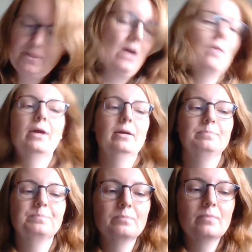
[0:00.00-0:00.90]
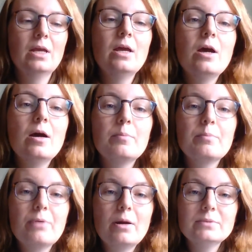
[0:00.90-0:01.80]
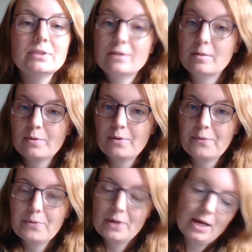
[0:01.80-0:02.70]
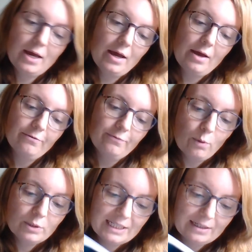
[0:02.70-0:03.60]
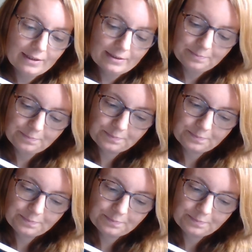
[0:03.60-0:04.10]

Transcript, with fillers: Okay. Prompt number uh, 49.